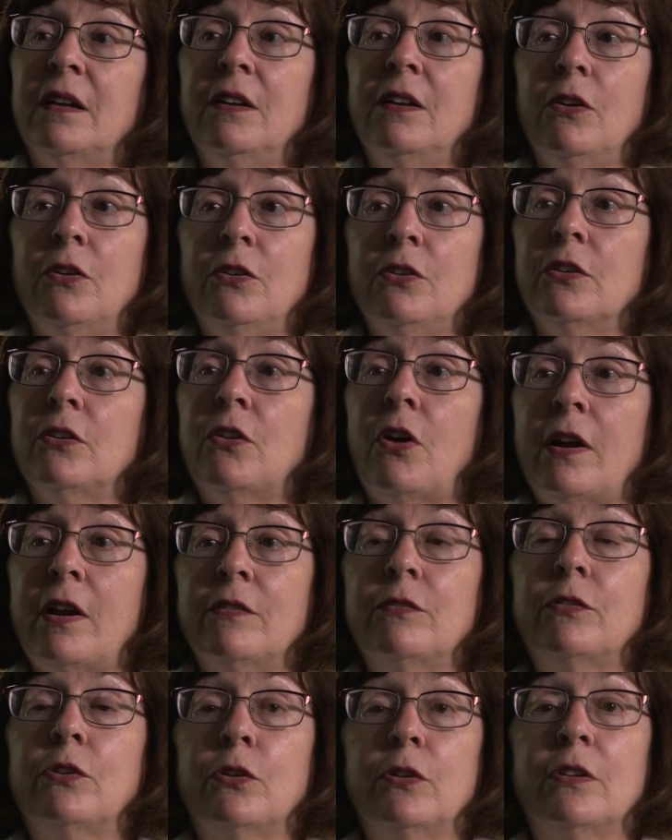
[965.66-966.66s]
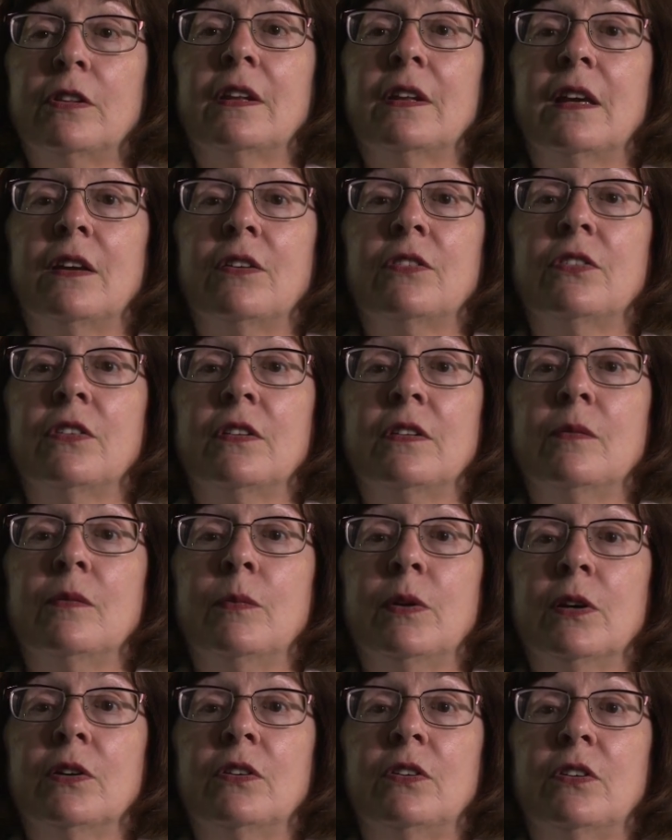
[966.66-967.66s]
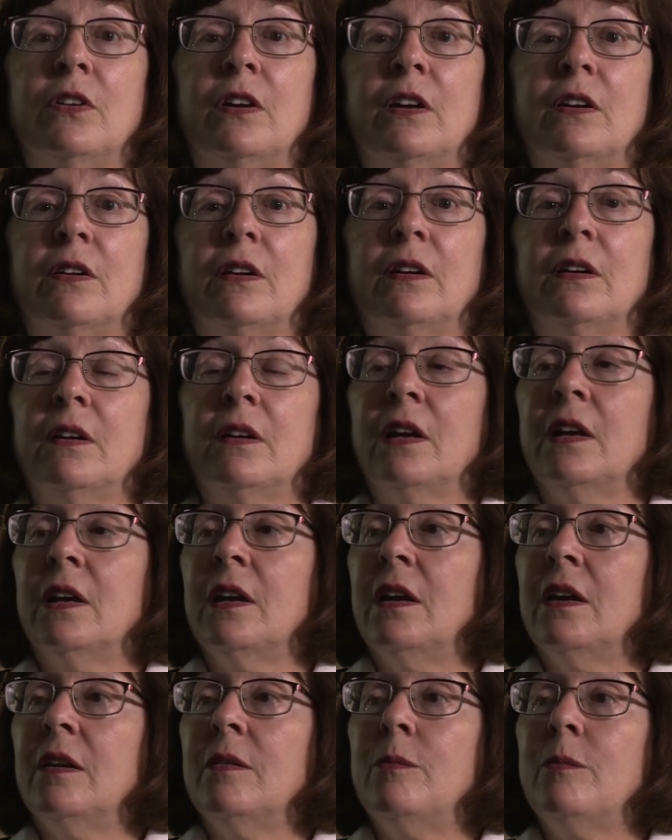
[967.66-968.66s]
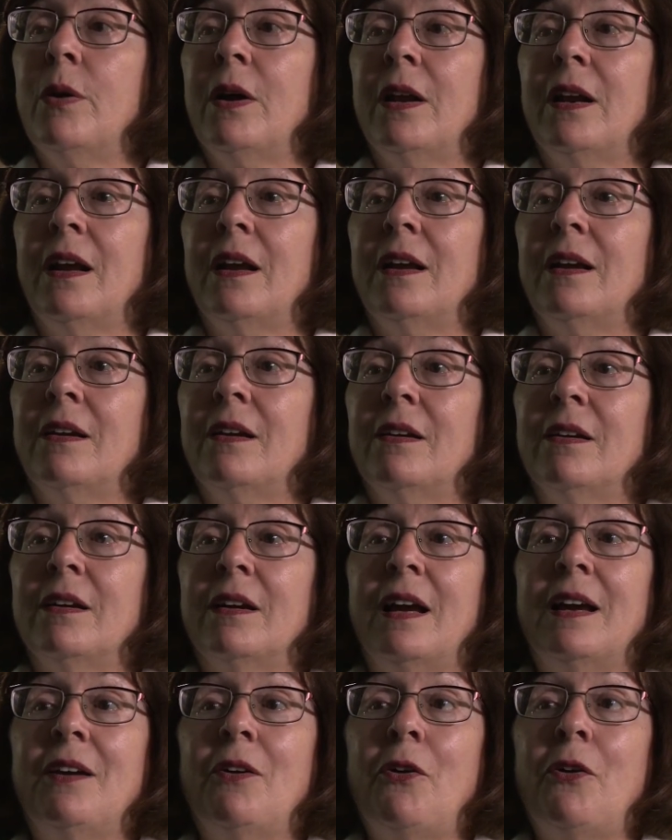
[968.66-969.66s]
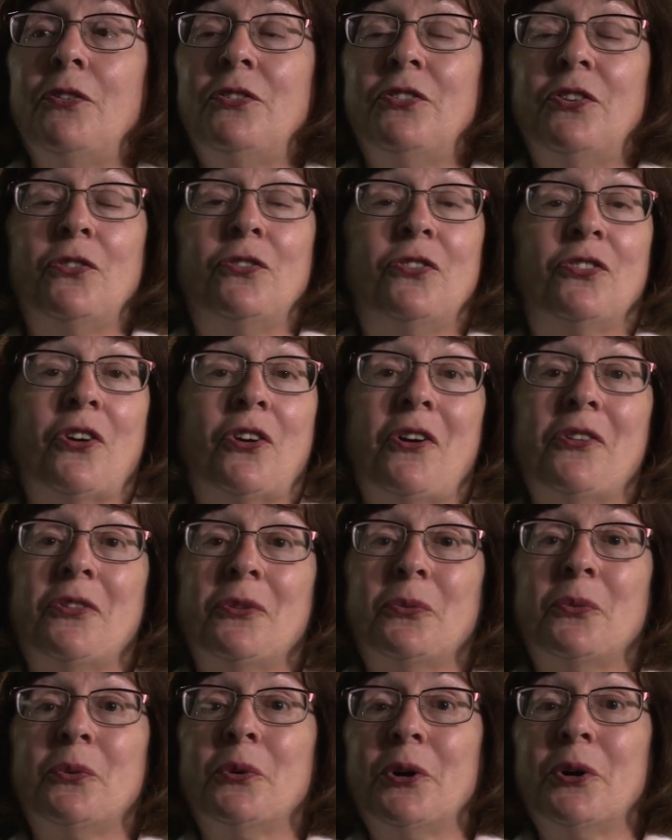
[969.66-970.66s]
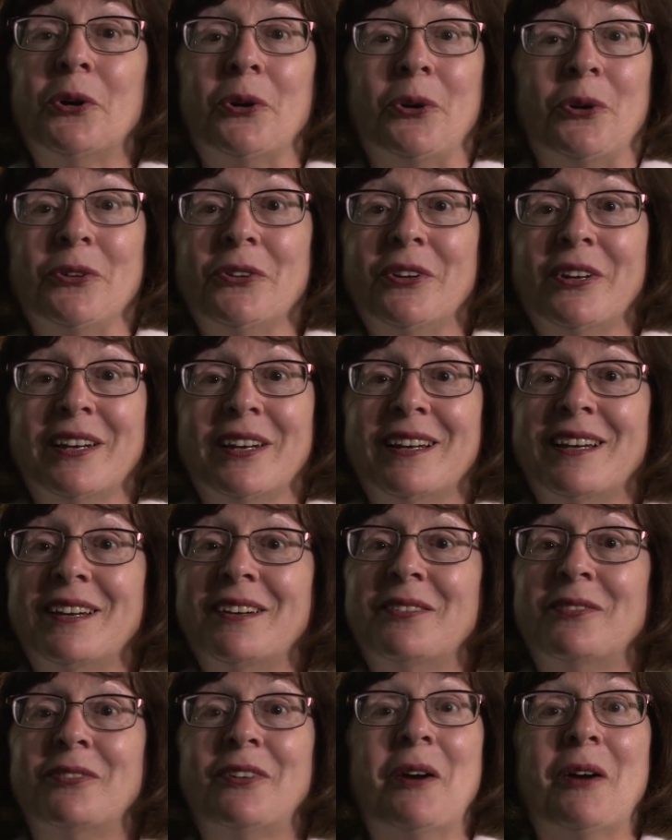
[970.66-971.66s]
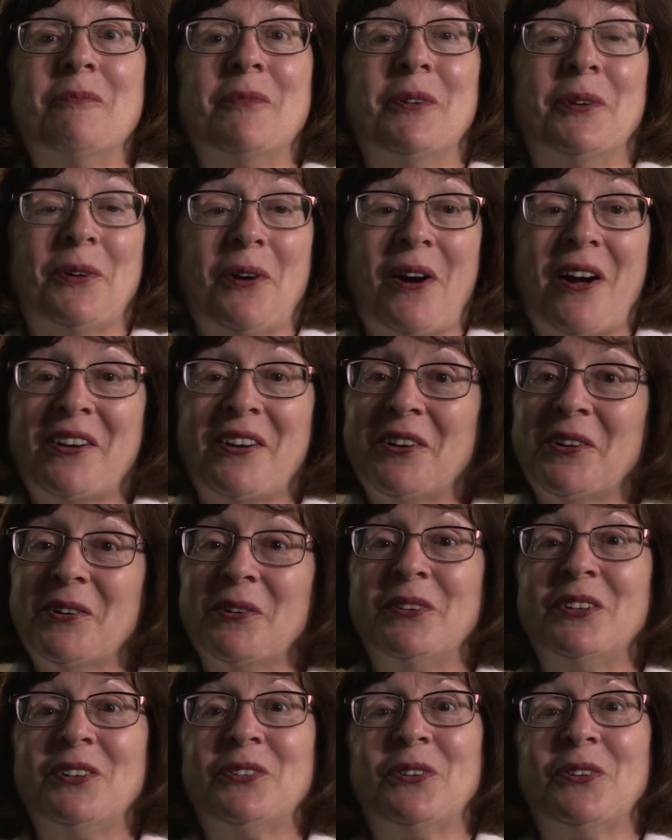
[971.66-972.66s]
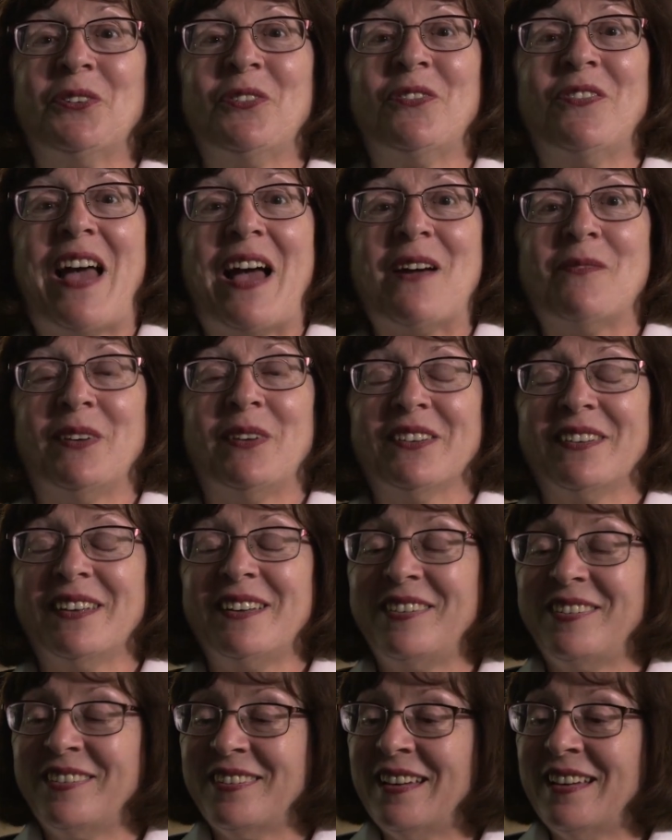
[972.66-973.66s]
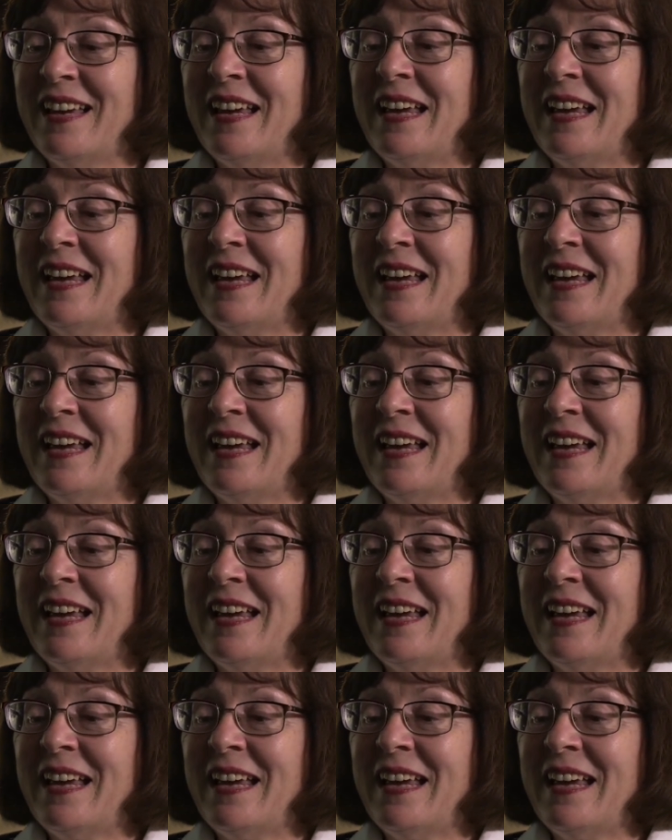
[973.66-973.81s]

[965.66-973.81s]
I learned a lot of good things in the military. But I also saw the world from Morocco, which was fabulous.